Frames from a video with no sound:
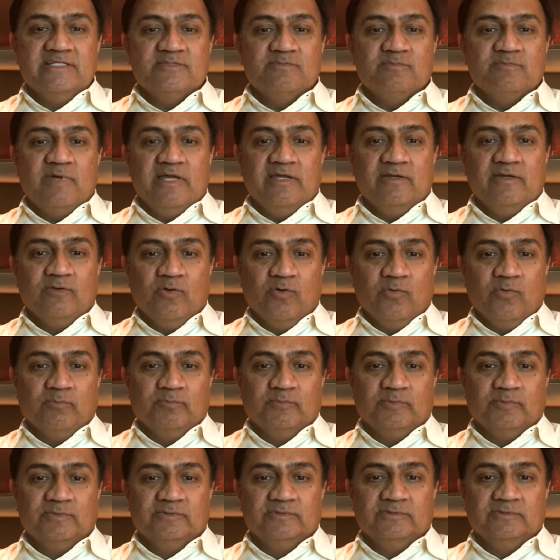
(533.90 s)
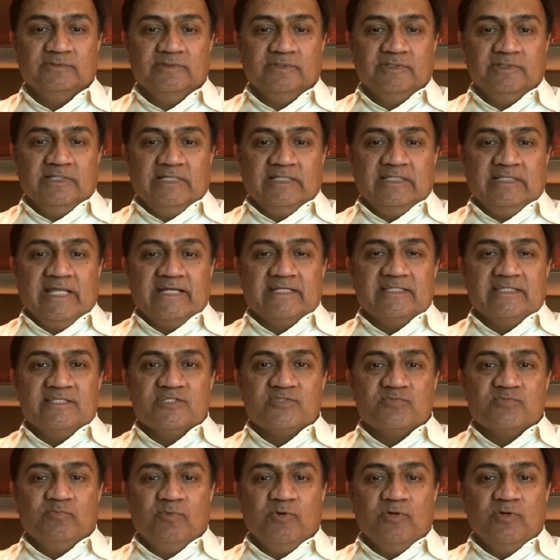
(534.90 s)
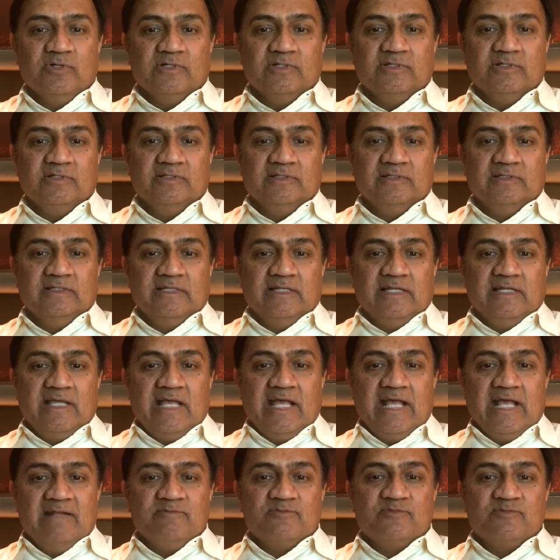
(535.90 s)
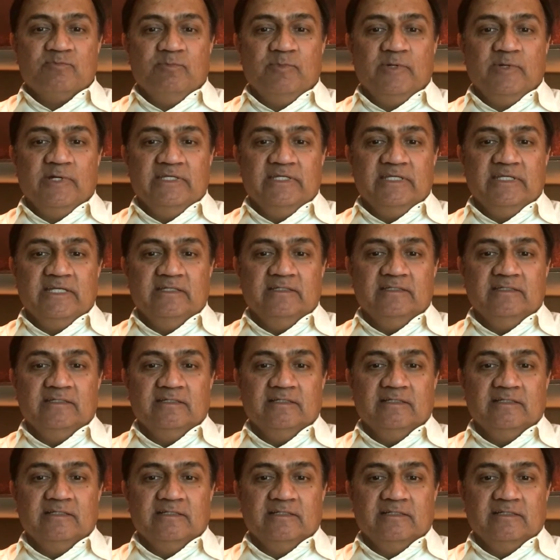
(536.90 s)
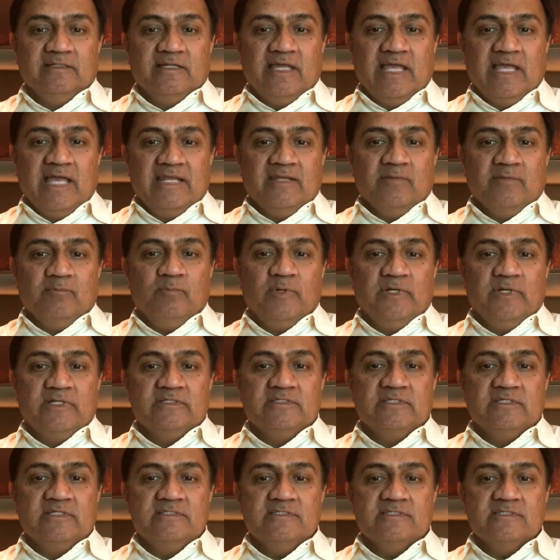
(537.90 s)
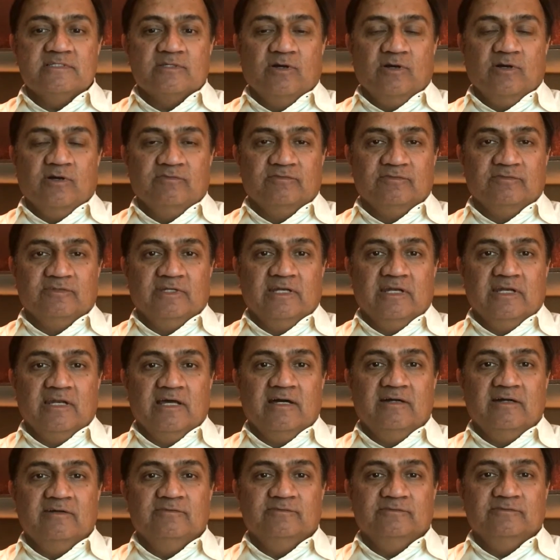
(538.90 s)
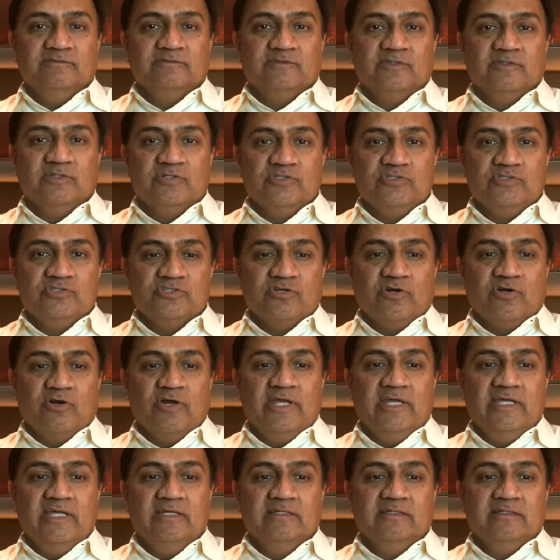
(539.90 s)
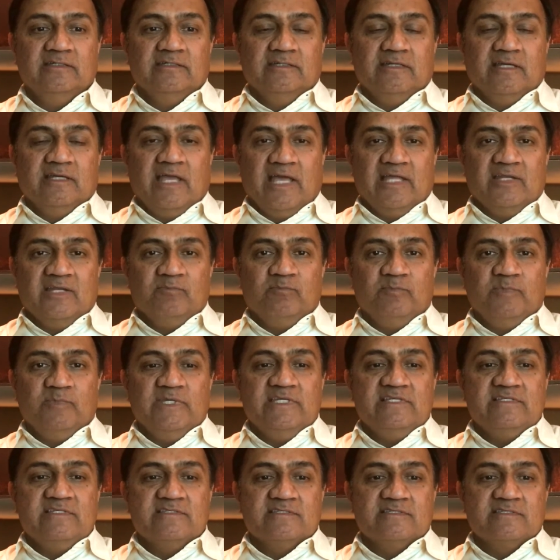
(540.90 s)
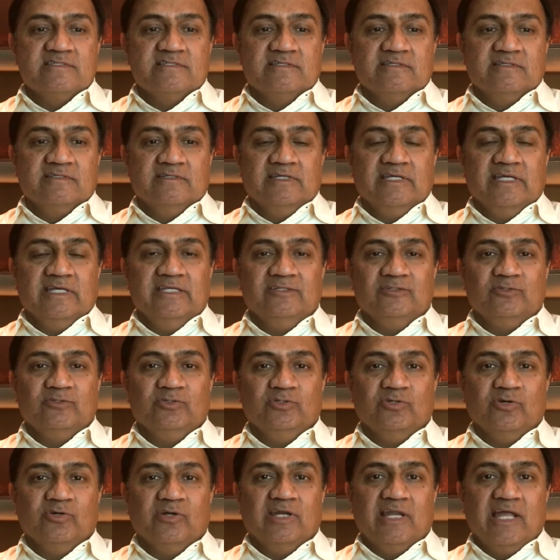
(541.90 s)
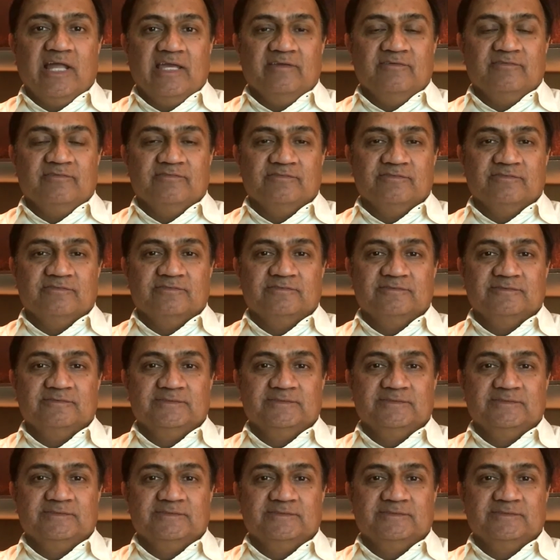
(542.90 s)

It is my hope that this book helps bring in an abundance of love, joy, and peace into your life.